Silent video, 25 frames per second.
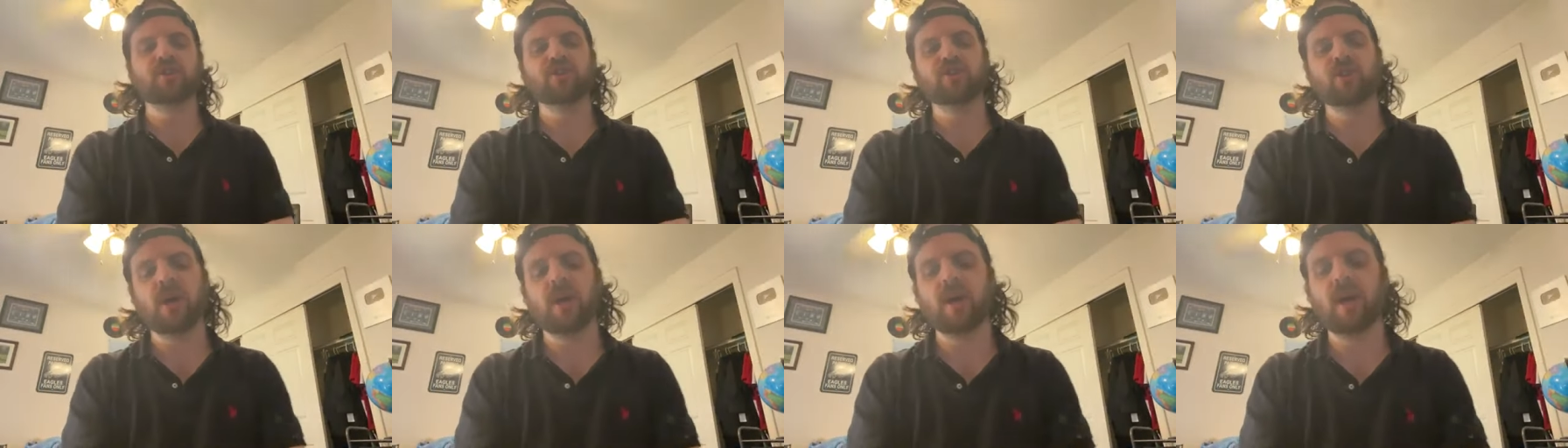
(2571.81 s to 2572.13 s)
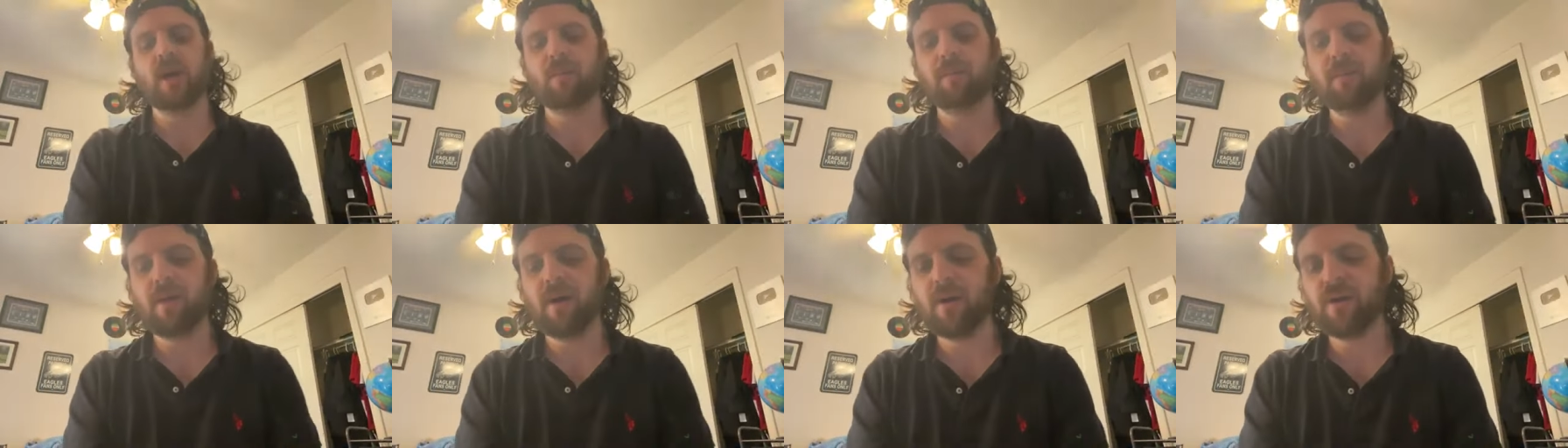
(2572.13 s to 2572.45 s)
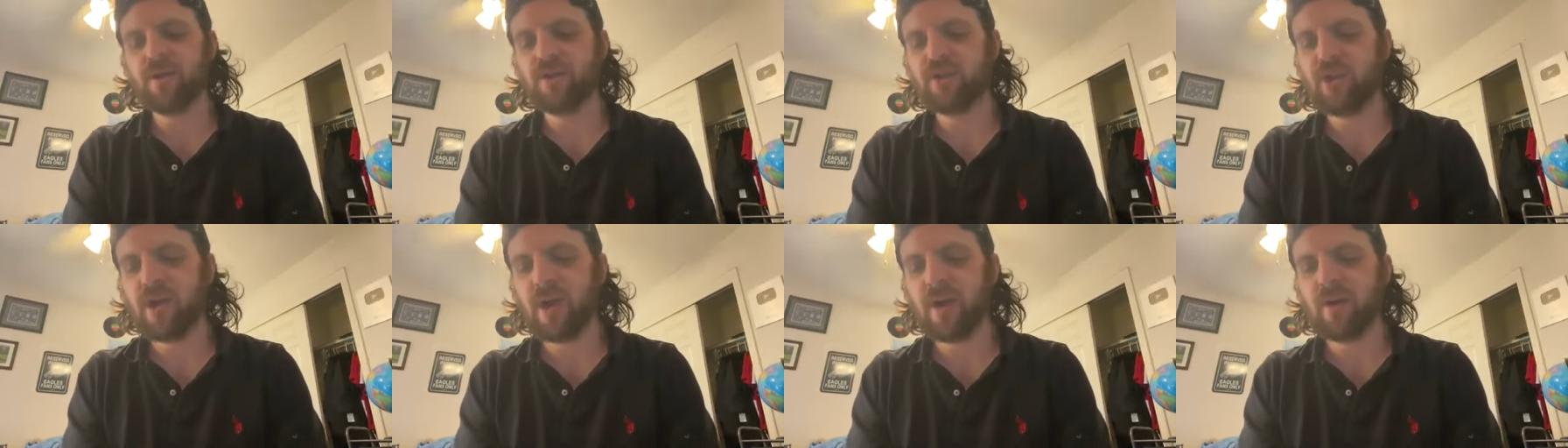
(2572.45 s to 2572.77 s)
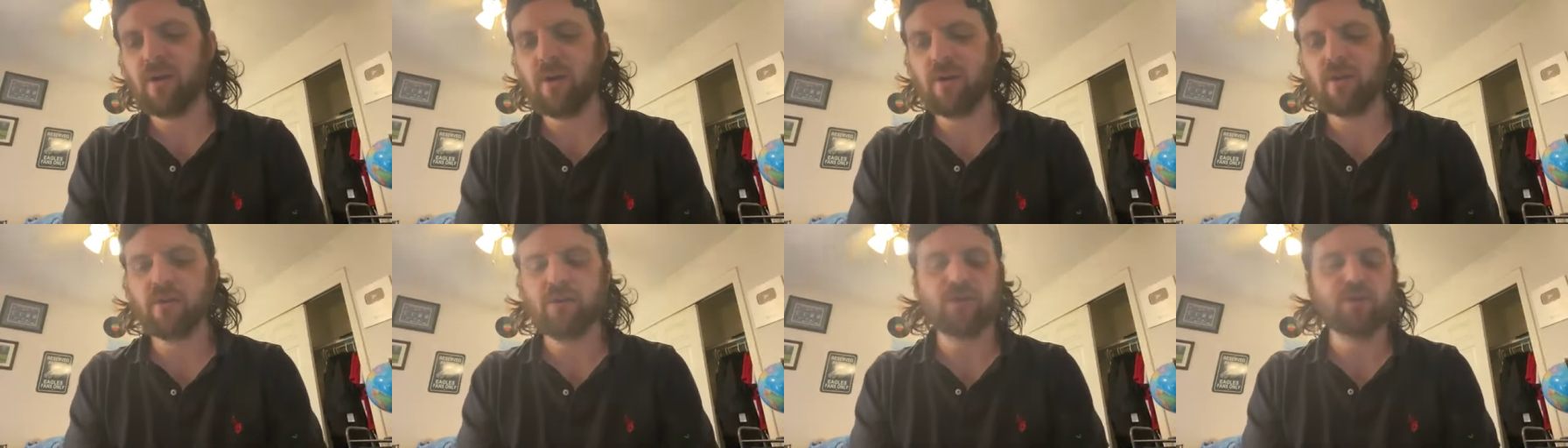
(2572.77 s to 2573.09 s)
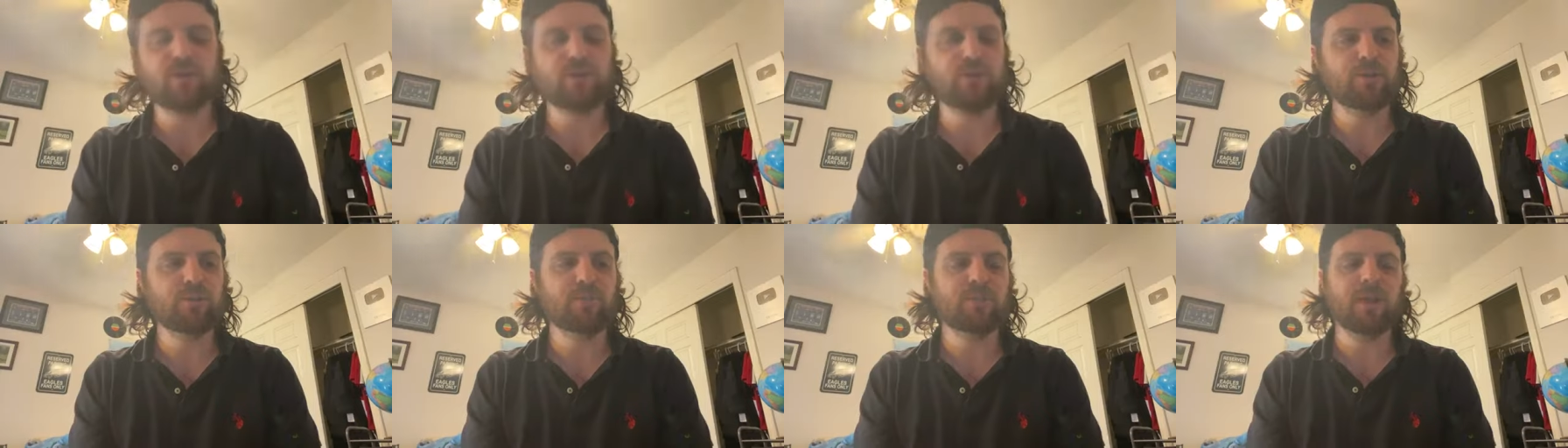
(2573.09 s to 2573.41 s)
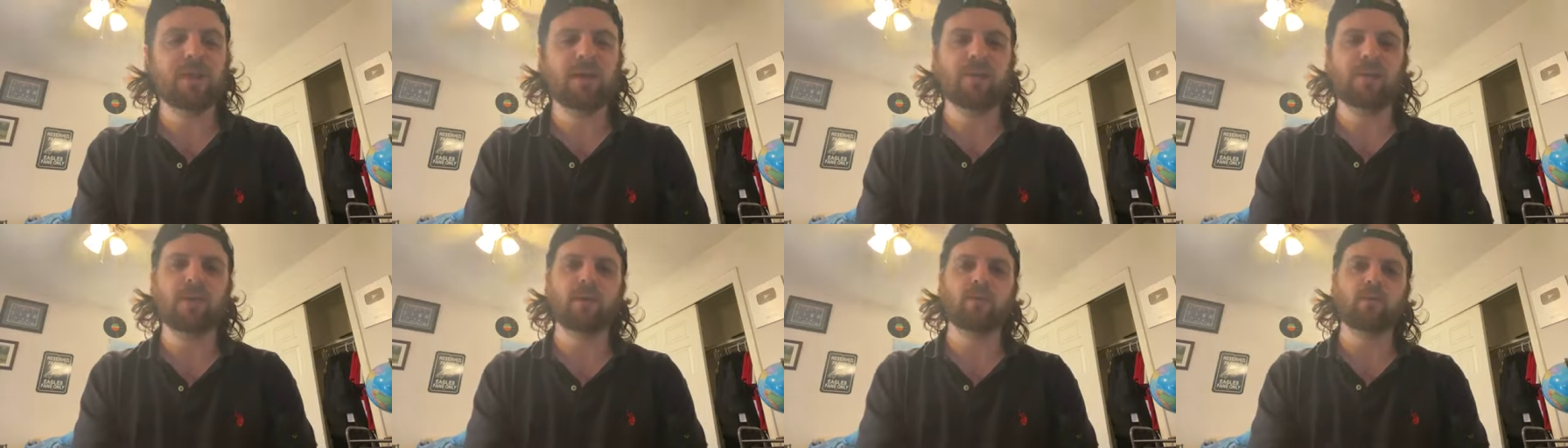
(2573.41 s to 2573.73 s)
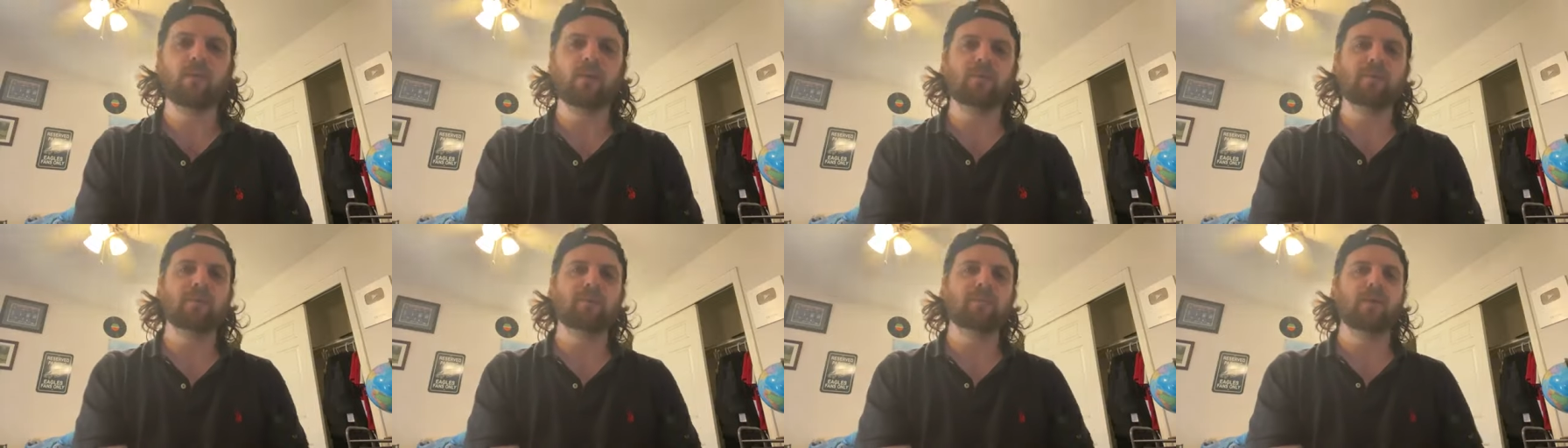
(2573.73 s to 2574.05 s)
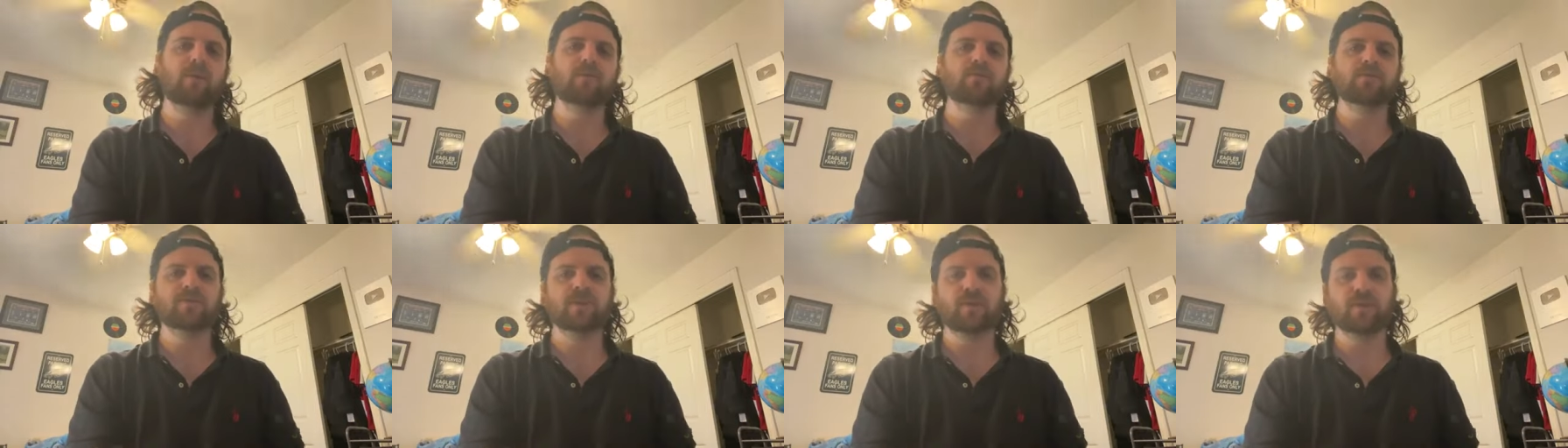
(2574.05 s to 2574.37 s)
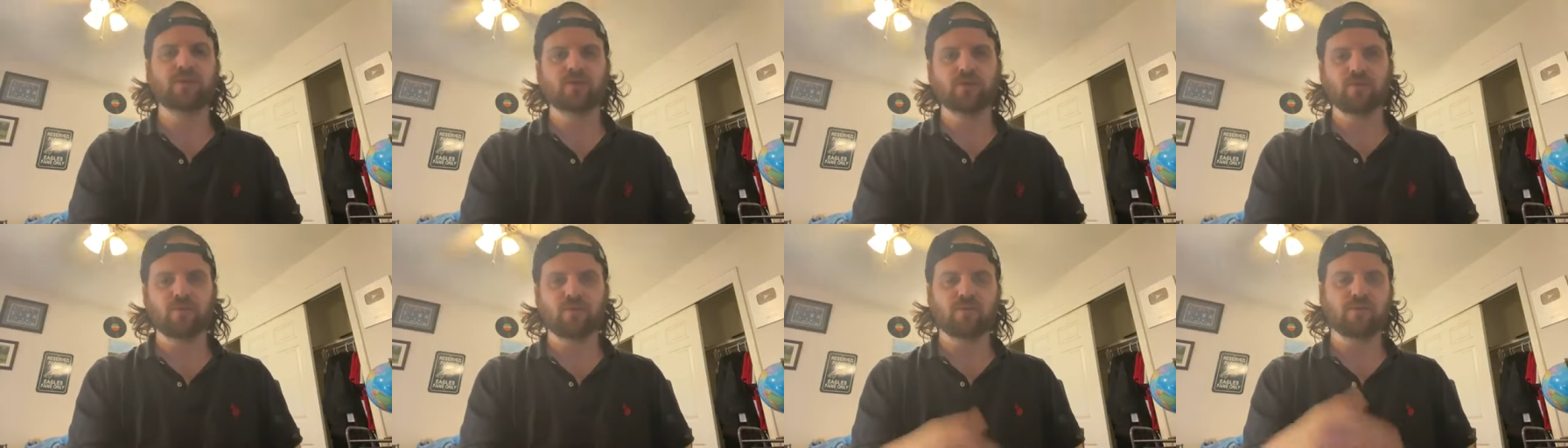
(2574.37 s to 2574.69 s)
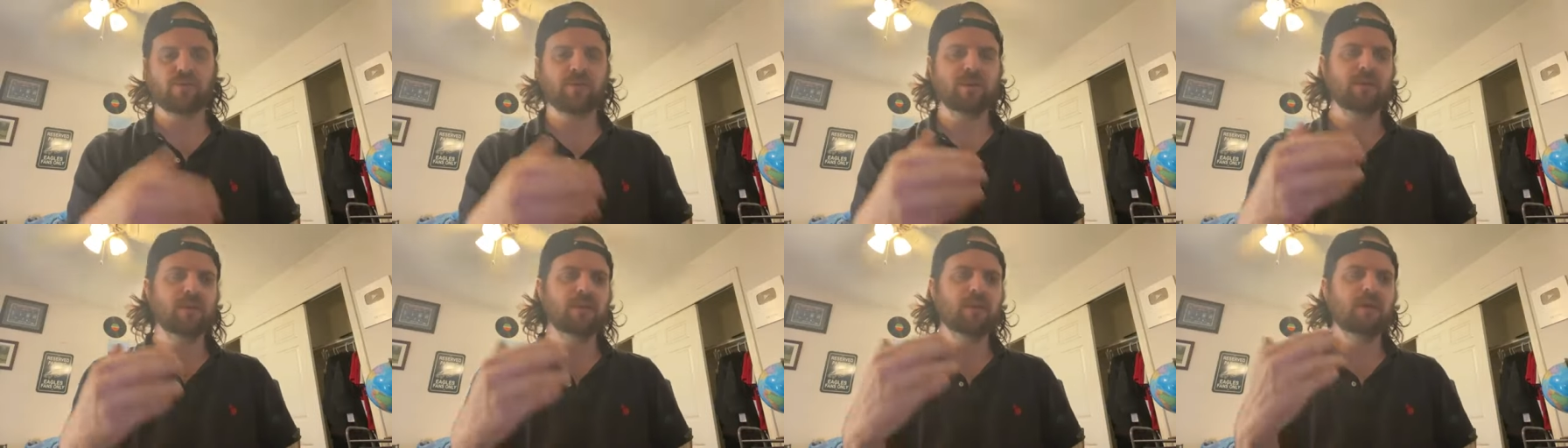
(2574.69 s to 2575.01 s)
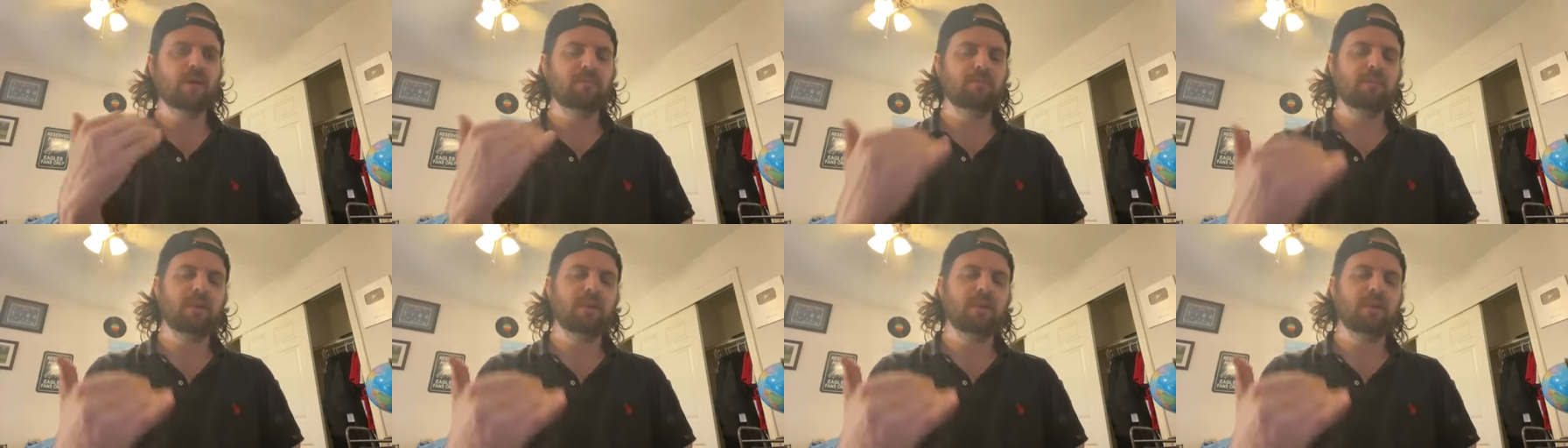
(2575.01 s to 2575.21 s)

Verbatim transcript: Check out my channel on YouTube now that we're going to be posting till the